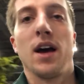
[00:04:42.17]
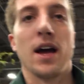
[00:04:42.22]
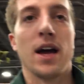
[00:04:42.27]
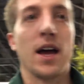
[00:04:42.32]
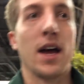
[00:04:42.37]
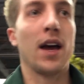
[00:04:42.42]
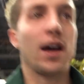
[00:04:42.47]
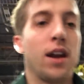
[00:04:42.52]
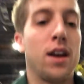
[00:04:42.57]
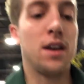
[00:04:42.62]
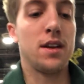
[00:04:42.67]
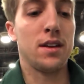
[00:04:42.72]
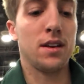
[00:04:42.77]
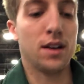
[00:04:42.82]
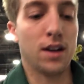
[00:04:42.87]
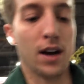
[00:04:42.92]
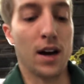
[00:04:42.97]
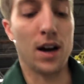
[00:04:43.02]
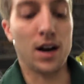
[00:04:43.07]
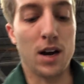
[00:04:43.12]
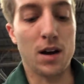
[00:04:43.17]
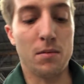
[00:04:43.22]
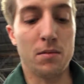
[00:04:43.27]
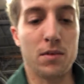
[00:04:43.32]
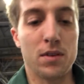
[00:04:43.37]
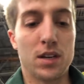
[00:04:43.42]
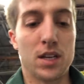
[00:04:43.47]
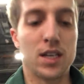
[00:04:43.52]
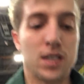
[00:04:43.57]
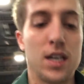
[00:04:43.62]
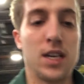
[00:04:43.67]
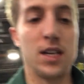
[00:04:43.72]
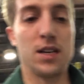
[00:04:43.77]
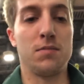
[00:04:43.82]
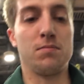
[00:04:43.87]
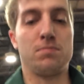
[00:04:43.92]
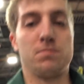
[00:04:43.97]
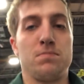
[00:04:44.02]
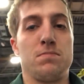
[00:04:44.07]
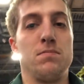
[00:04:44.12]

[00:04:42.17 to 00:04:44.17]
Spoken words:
And he